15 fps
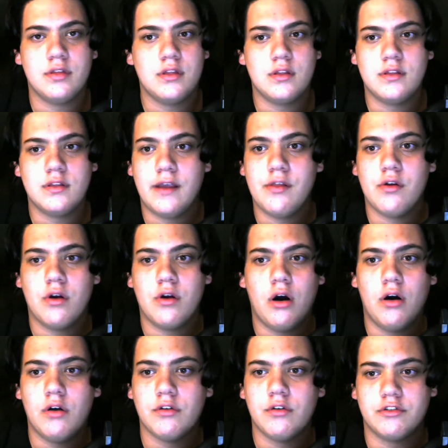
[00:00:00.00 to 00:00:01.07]
Taylor
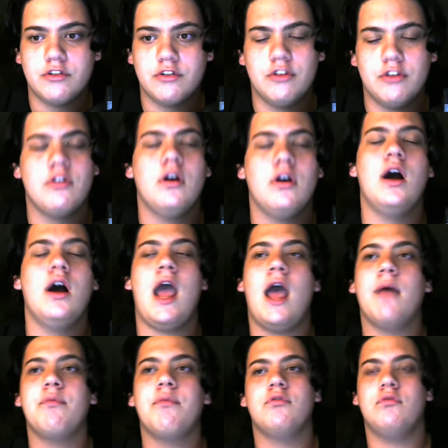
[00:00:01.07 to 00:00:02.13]
Hall's just
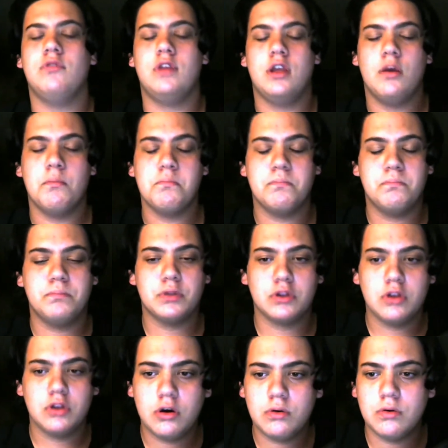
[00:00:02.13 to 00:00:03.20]
absolutely
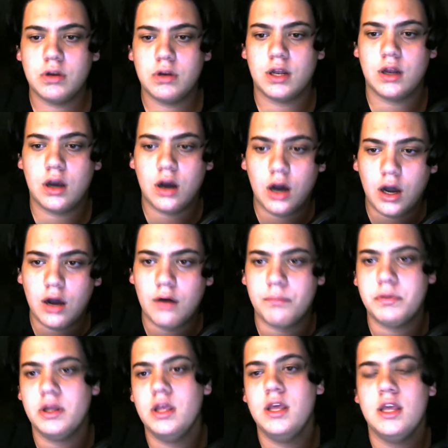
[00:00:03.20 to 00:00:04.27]
blown it up.
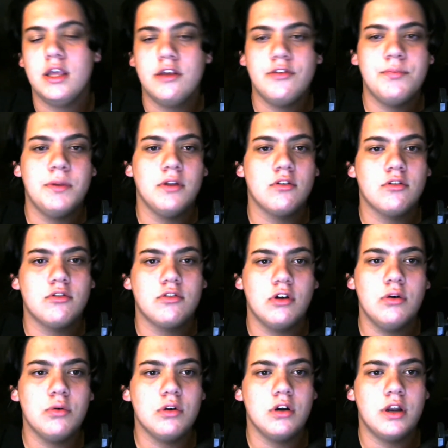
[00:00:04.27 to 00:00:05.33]
He's been
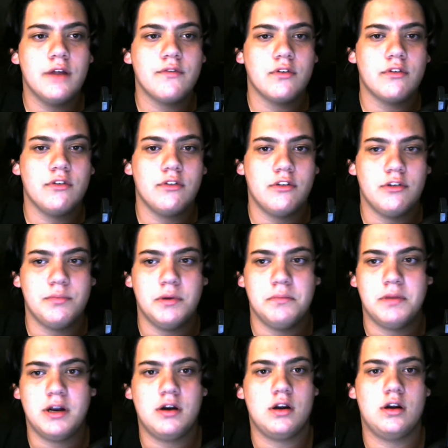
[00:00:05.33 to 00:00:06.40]
so good ever since he's been
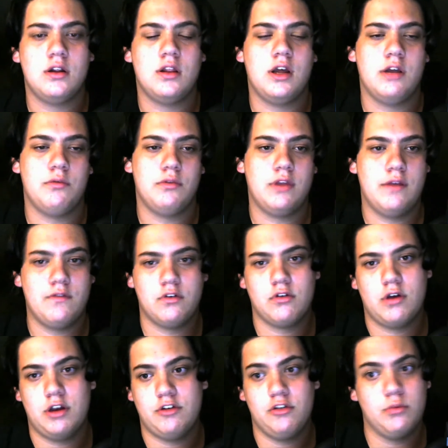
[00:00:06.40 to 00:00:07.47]
paired on a line with David
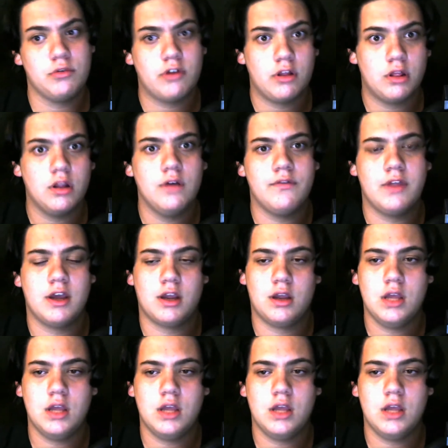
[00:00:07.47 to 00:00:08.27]
Krejci, which I love that